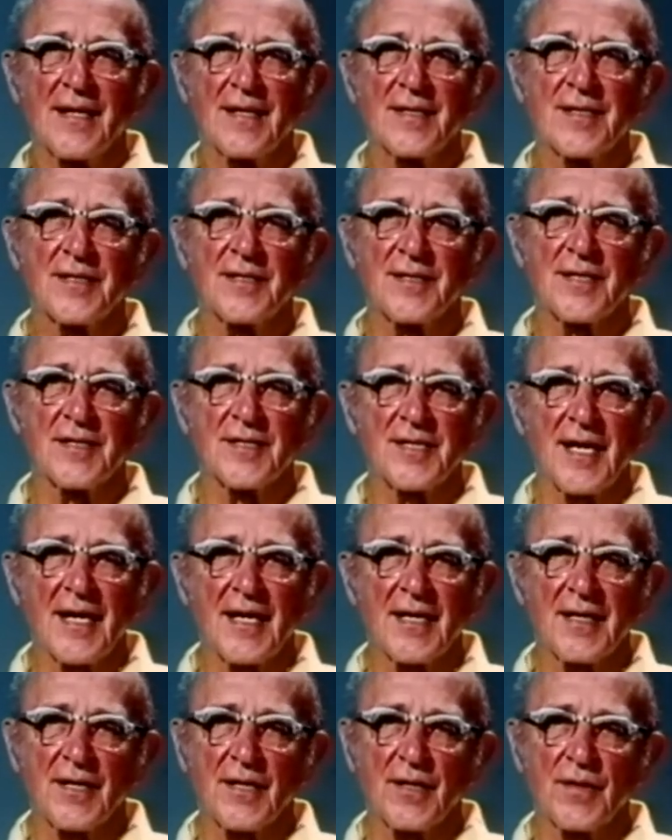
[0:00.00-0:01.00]
This is the
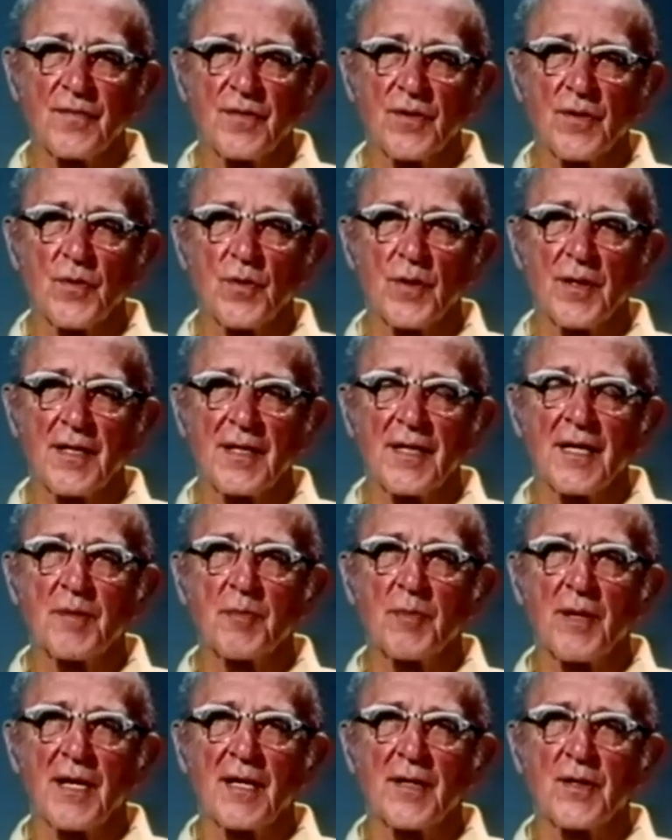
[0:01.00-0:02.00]
second interview with a
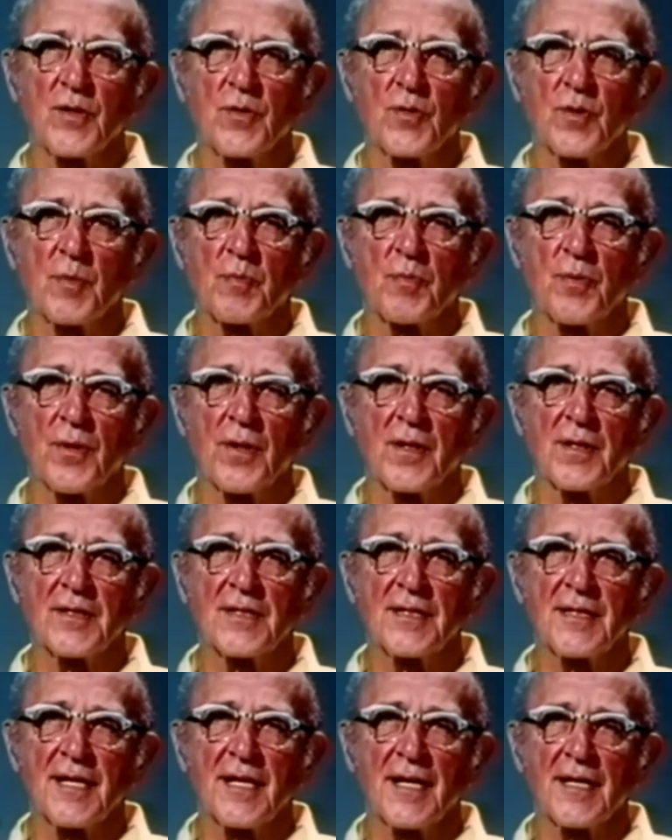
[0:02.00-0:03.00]
young man who
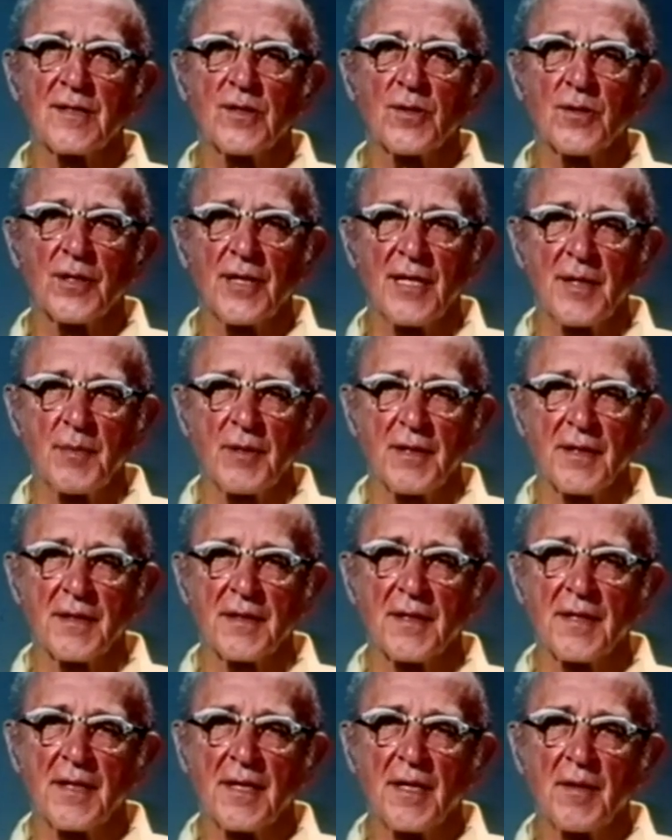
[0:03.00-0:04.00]
reports he has
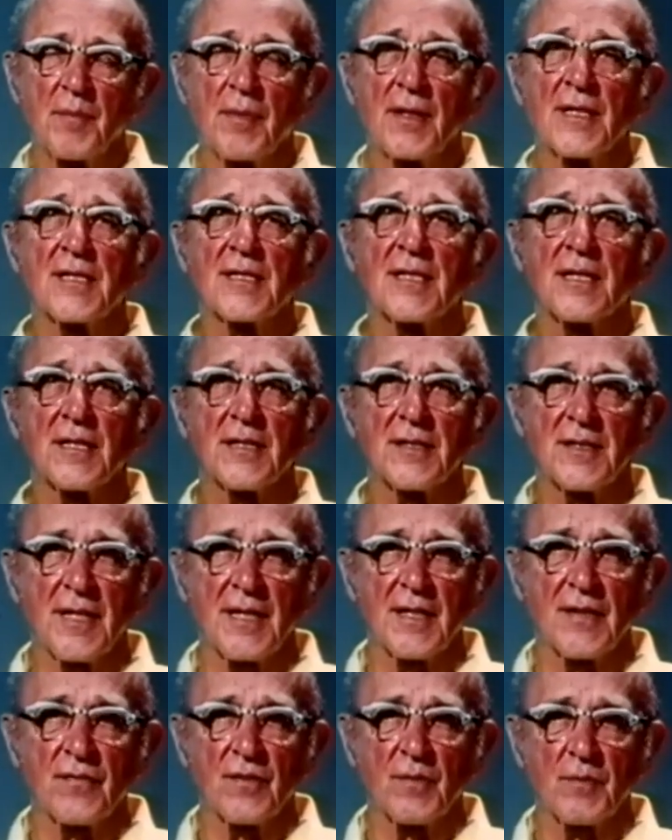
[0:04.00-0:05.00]
leukemia, but is in a
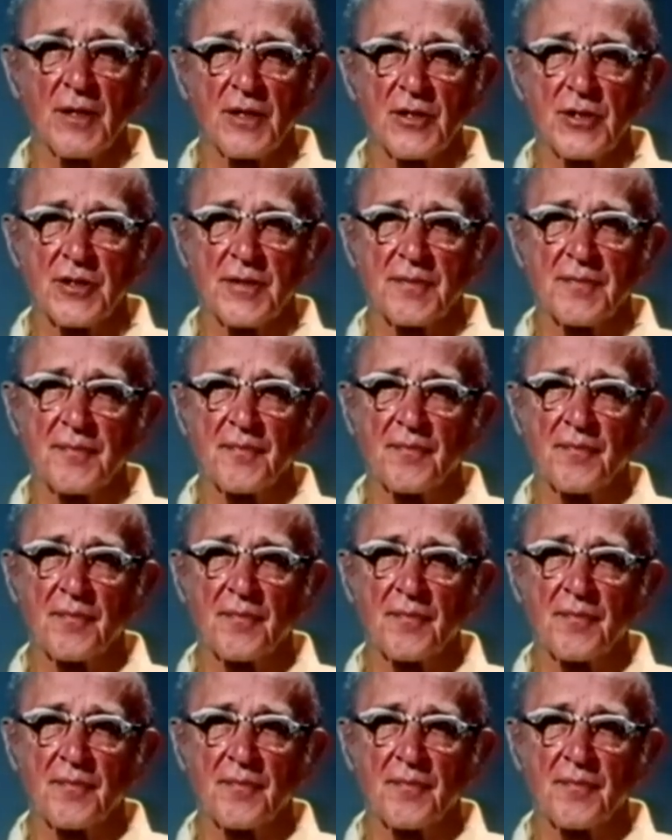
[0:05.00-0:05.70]
state of remission.